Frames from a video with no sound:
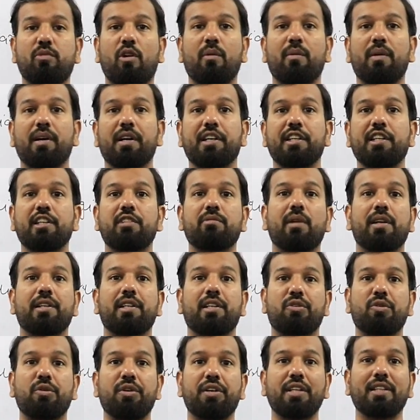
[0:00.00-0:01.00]
poverties by
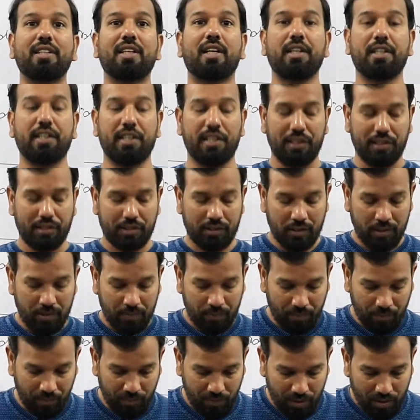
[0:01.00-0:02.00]
the 2030s.
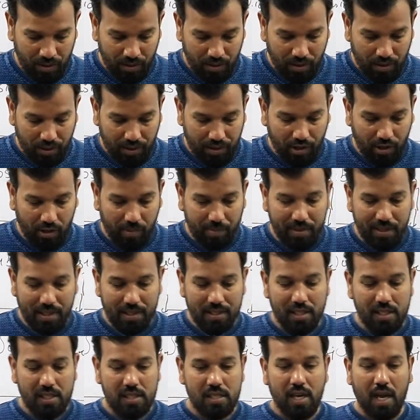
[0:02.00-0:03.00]
Now we are
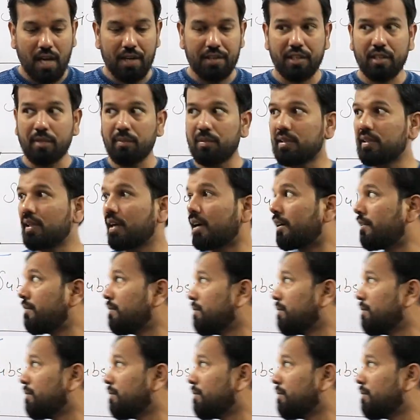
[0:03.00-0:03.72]
just starting with